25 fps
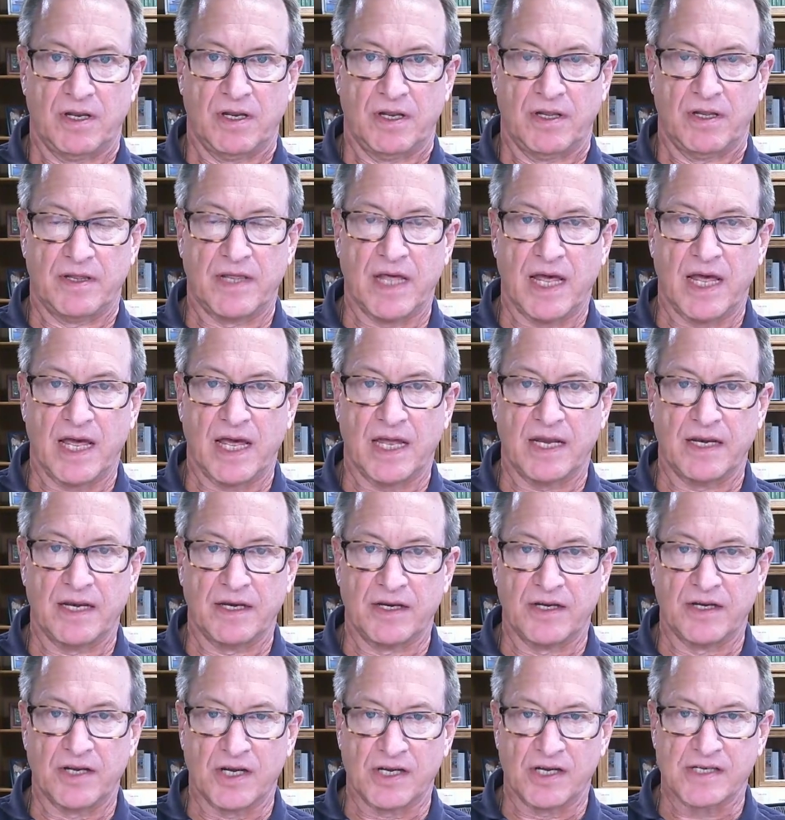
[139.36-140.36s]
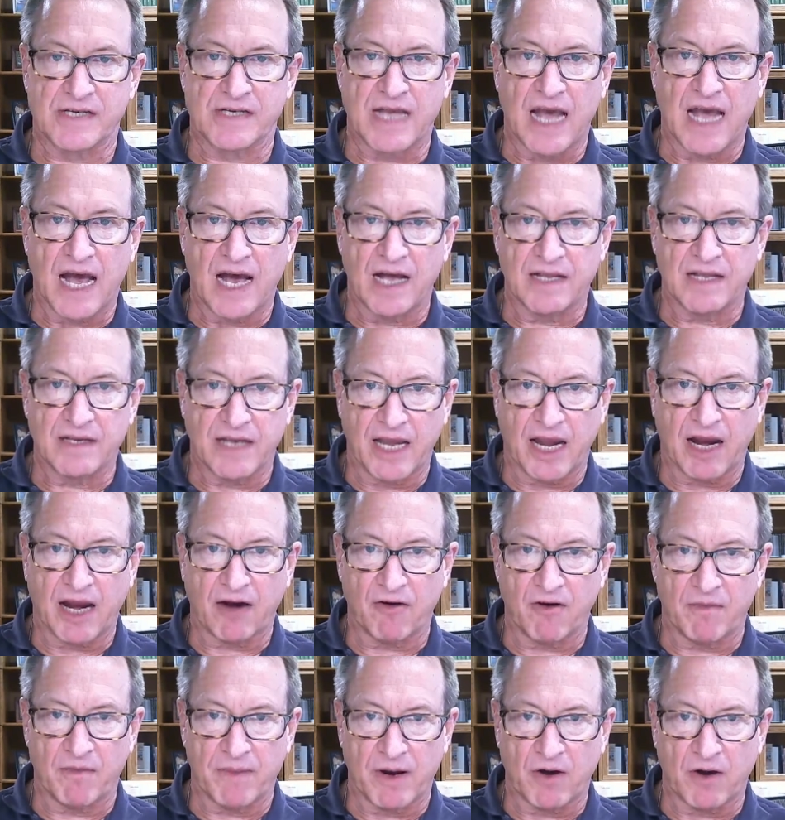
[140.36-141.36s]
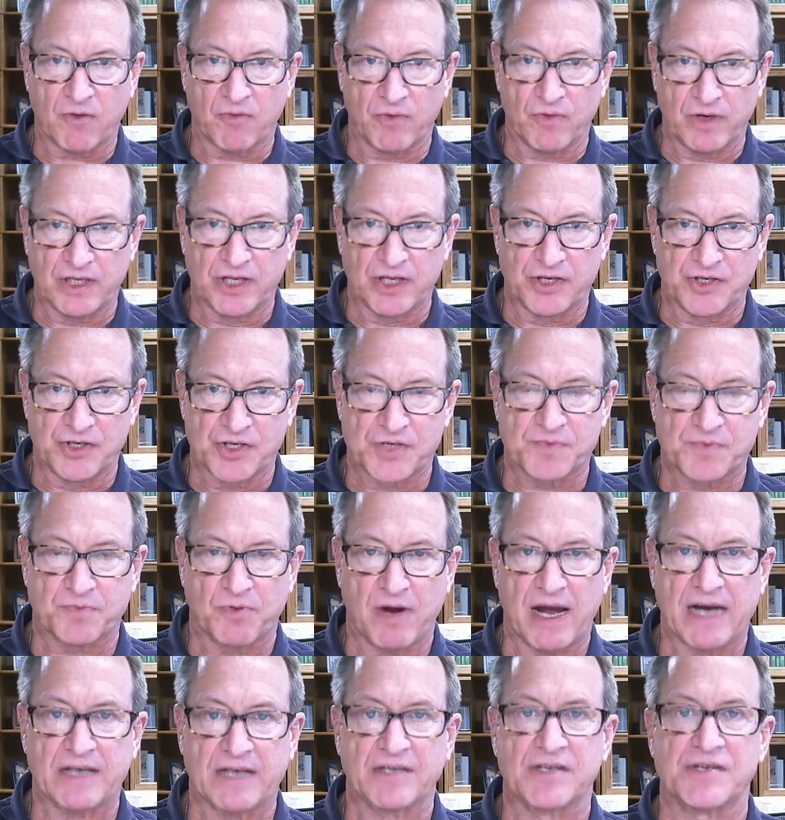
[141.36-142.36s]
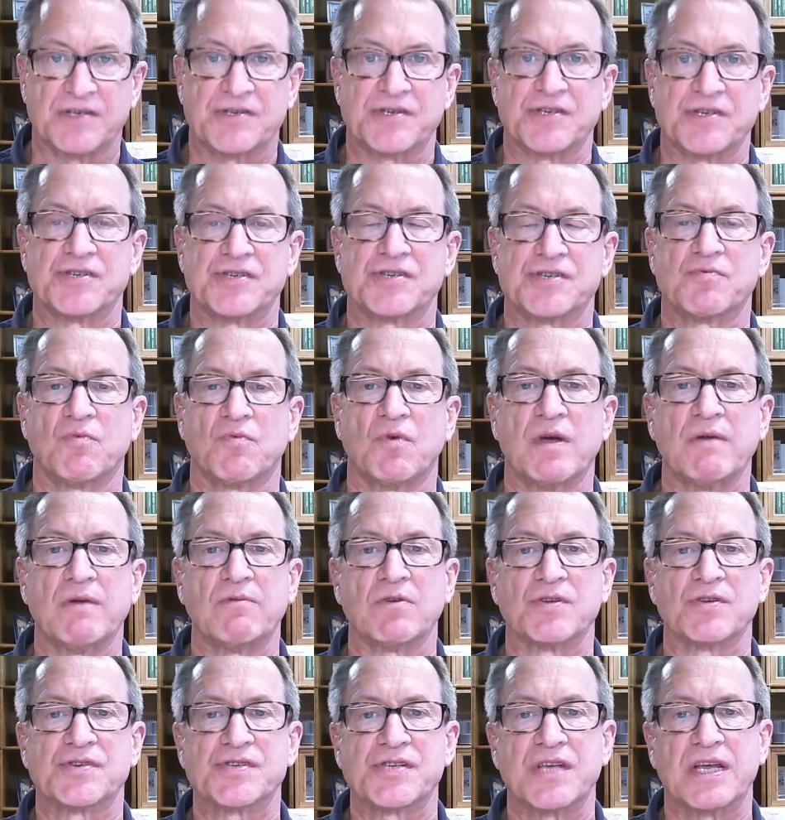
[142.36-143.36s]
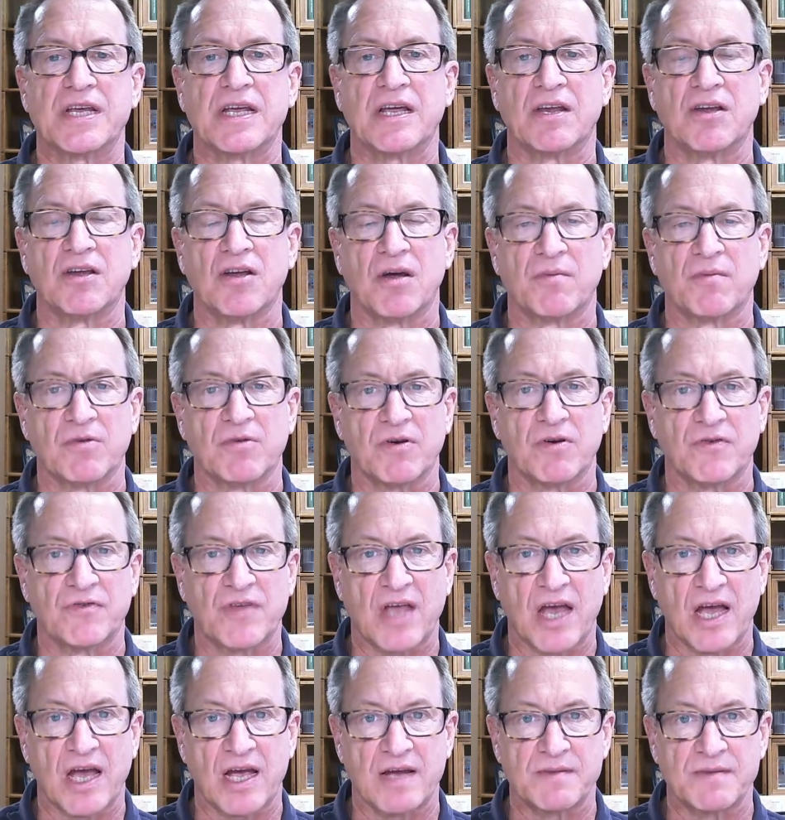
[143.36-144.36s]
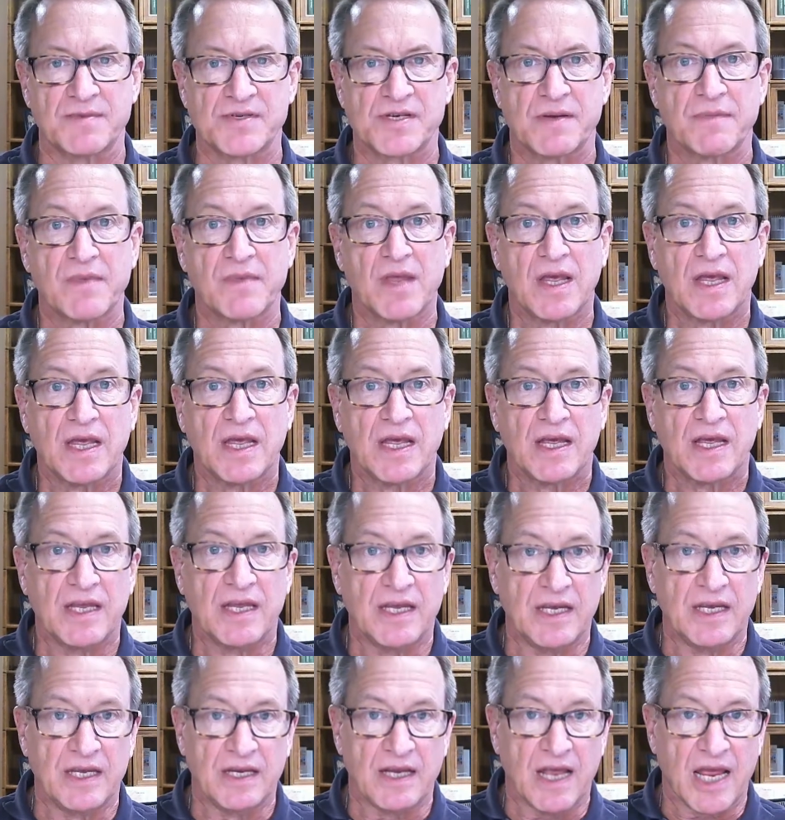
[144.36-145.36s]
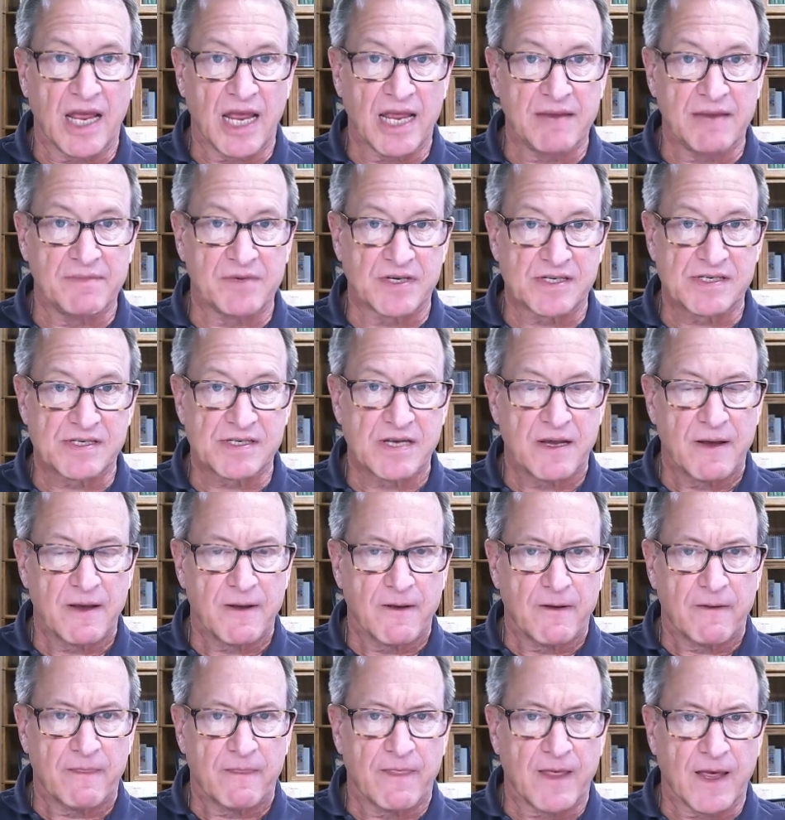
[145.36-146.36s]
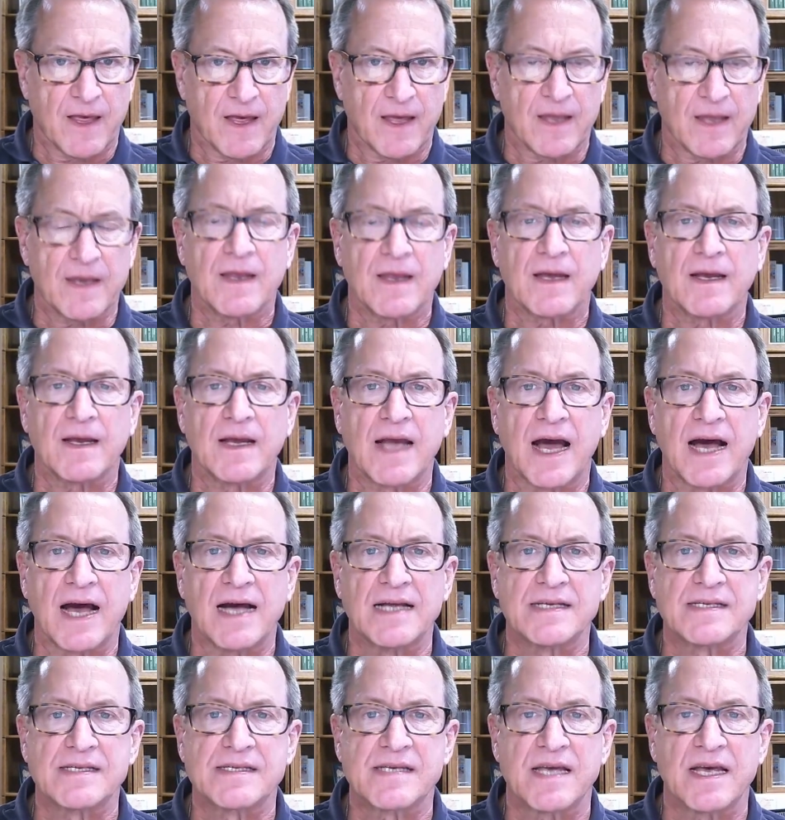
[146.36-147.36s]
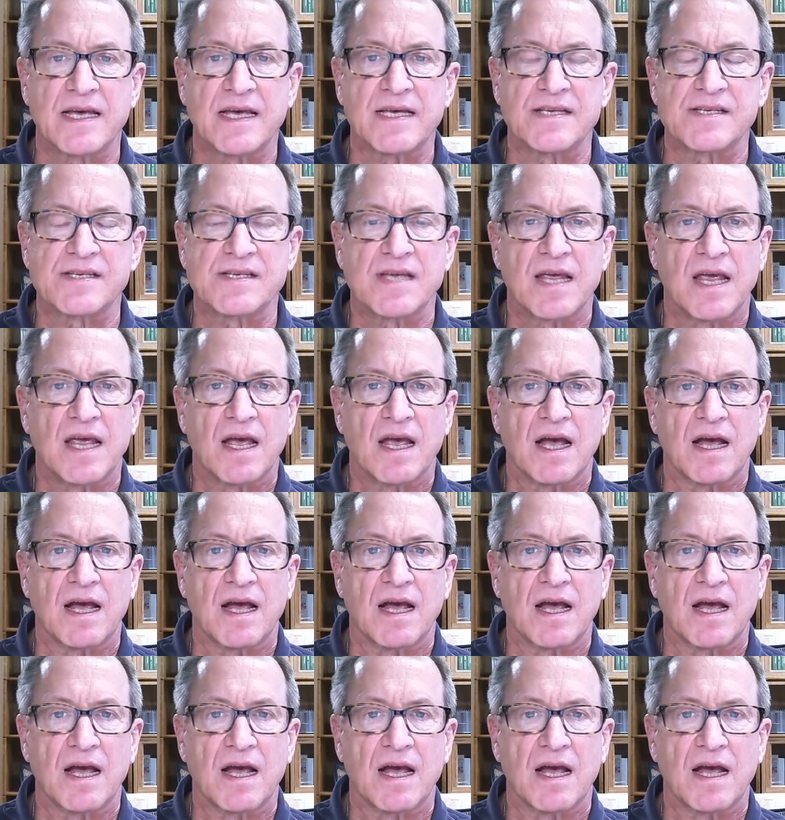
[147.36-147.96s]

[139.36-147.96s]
than does God care about religious practices. We will see a number of times in Amos that God says,